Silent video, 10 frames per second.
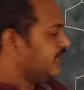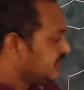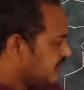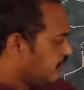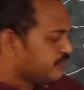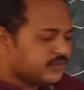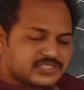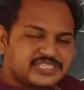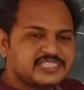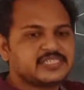Yes, of course
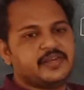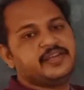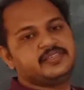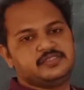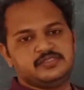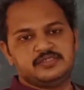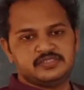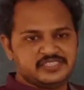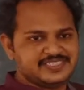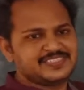it is
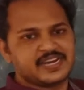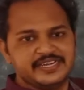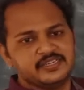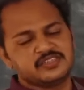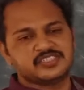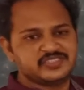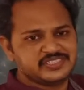correct. This is the right answer.